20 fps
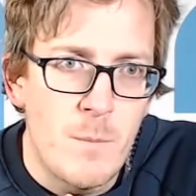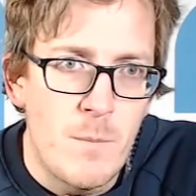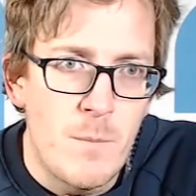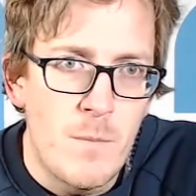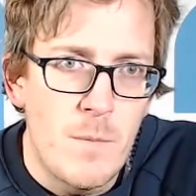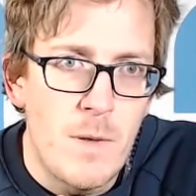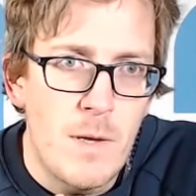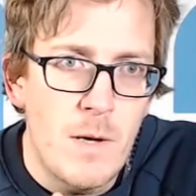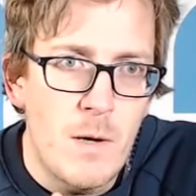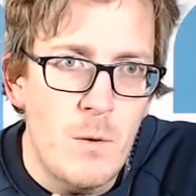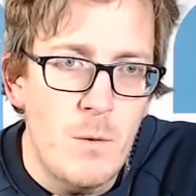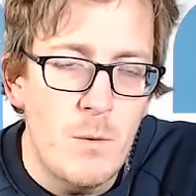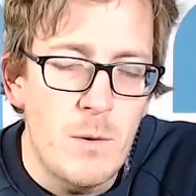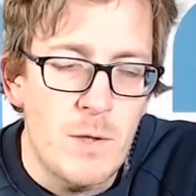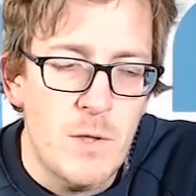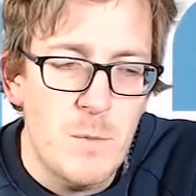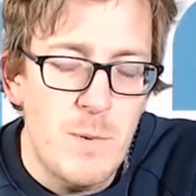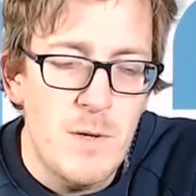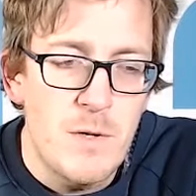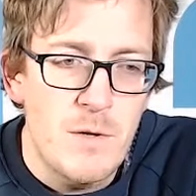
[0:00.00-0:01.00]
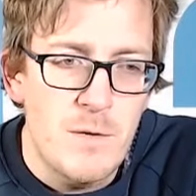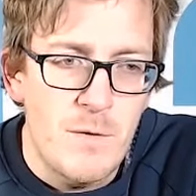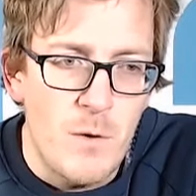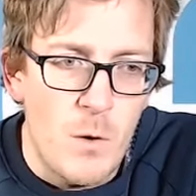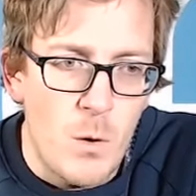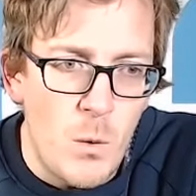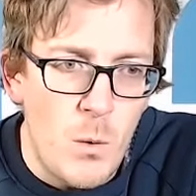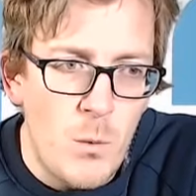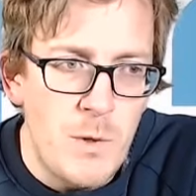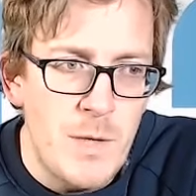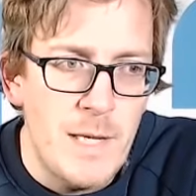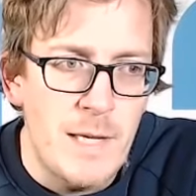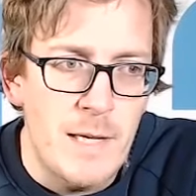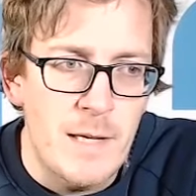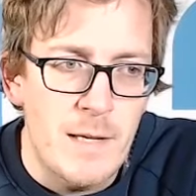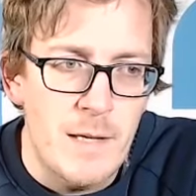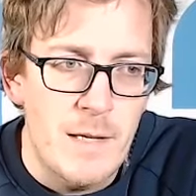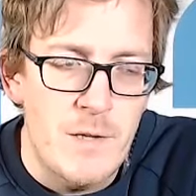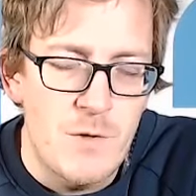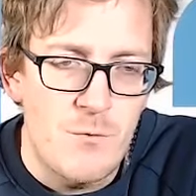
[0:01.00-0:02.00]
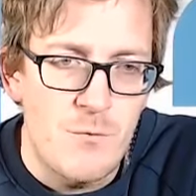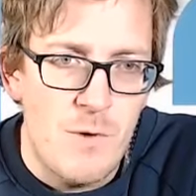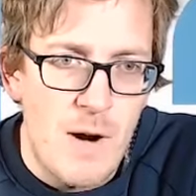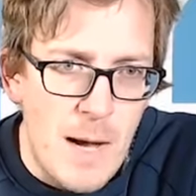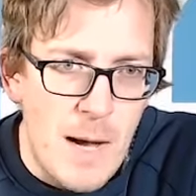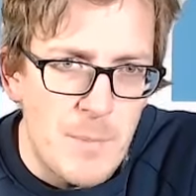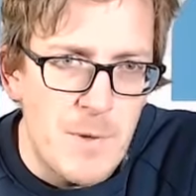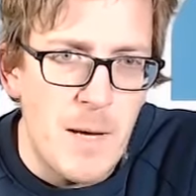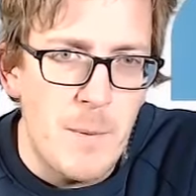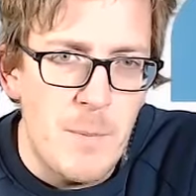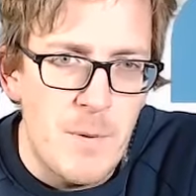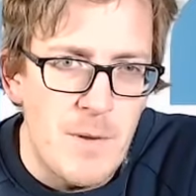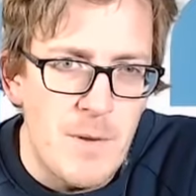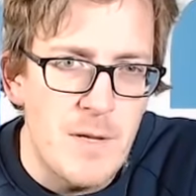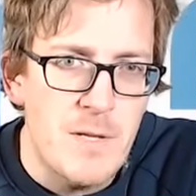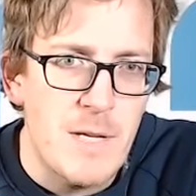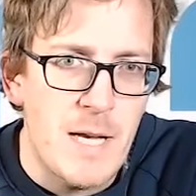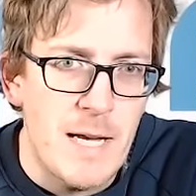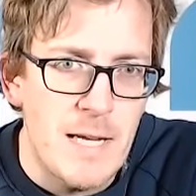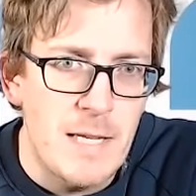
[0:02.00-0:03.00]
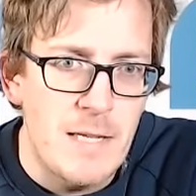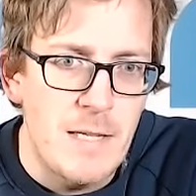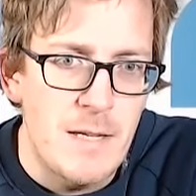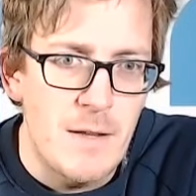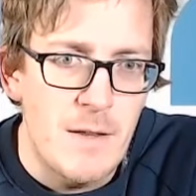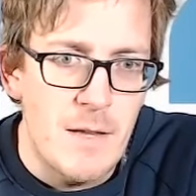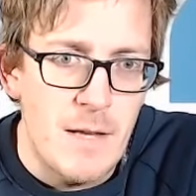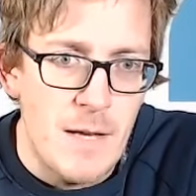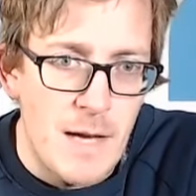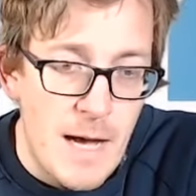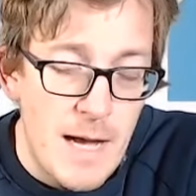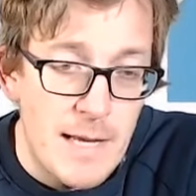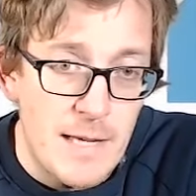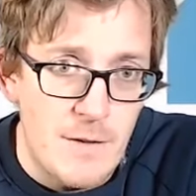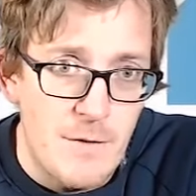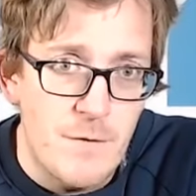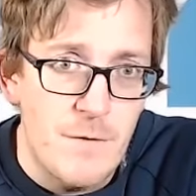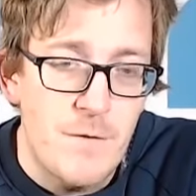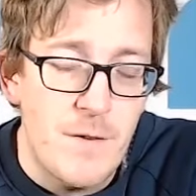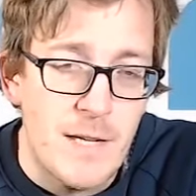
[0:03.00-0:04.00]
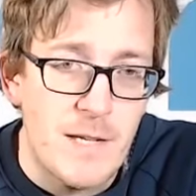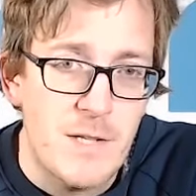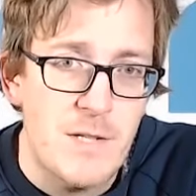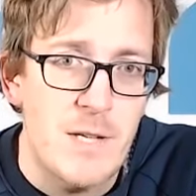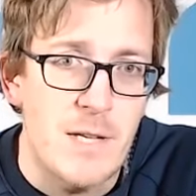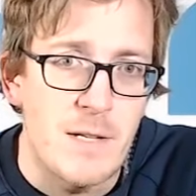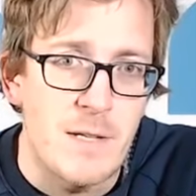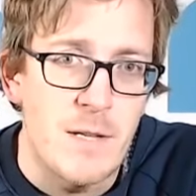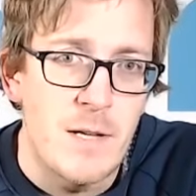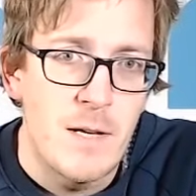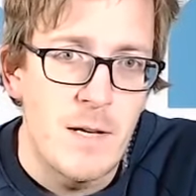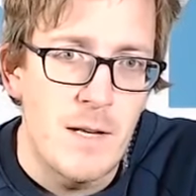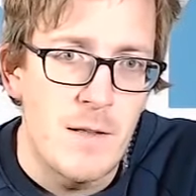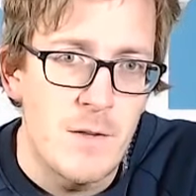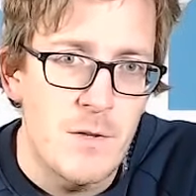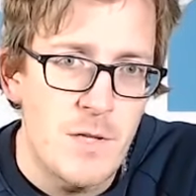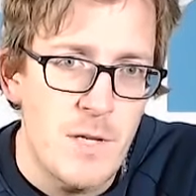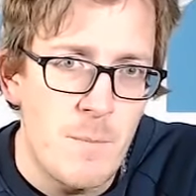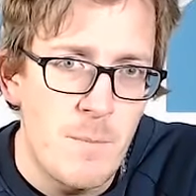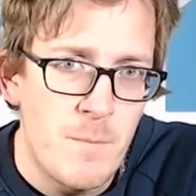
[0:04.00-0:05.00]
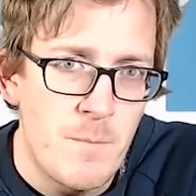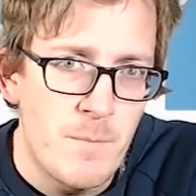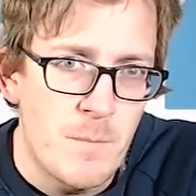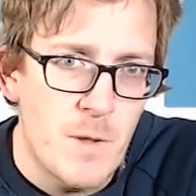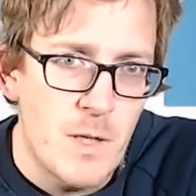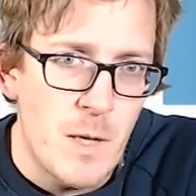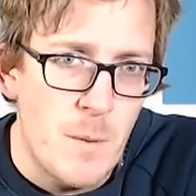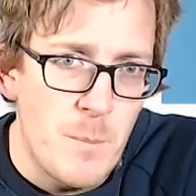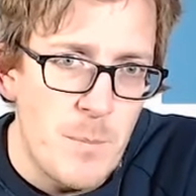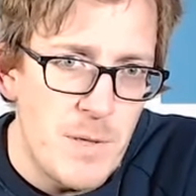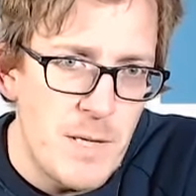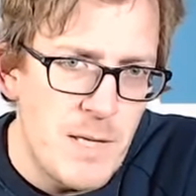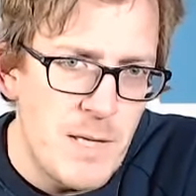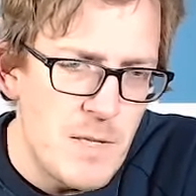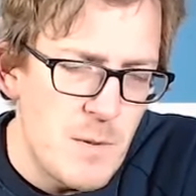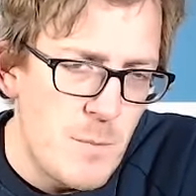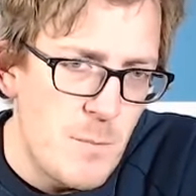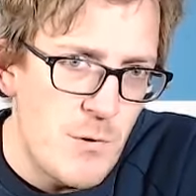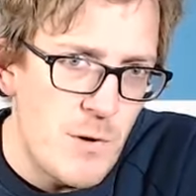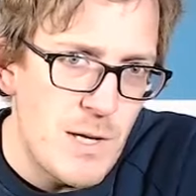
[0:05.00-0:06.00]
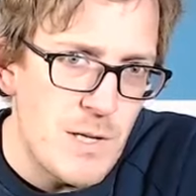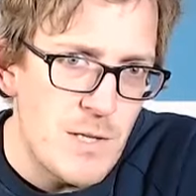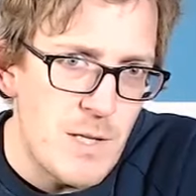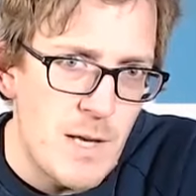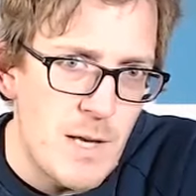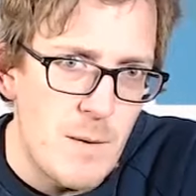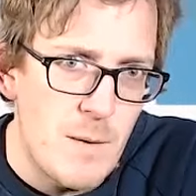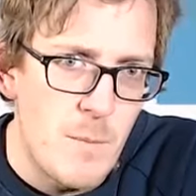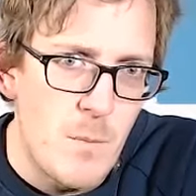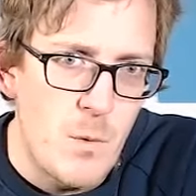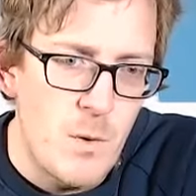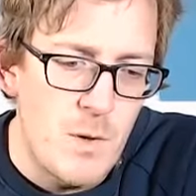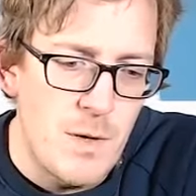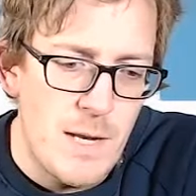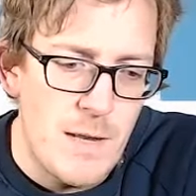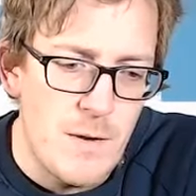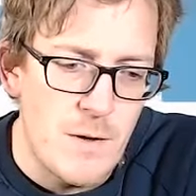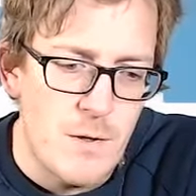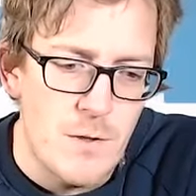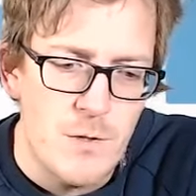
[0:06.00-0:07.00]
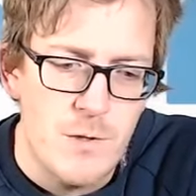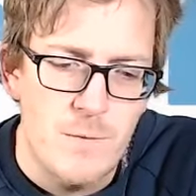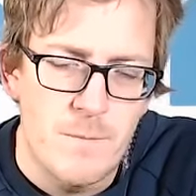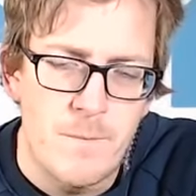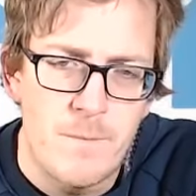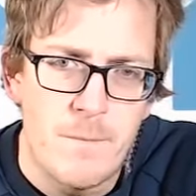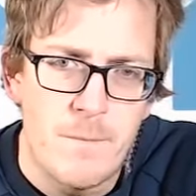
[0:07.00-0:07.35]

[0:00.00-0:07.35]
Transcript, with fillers: The whole experience of owning it is wrapped up in this idea that I can fix it. And some companies embrace that more than others.